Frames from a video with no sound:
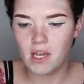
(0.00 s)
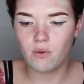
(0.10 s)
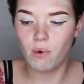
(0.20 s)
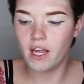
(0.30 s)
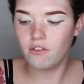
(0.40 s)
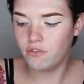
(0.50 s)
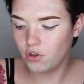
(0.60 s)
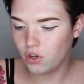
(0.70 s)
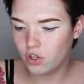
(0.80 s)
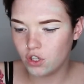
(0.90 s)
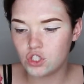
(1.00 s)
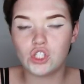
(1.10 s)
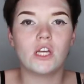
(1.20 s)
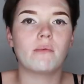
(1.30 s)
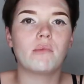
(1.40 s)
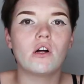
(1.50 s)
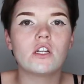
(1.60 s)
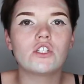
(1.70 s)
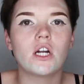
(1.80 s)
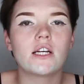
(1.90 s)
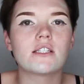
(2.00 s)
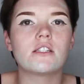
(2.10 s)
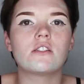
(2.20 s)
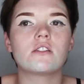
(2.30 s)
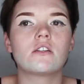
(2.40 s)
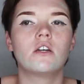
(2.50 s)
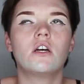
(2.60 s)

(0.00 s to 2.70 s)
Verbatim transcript: men wait for her, she apologizes,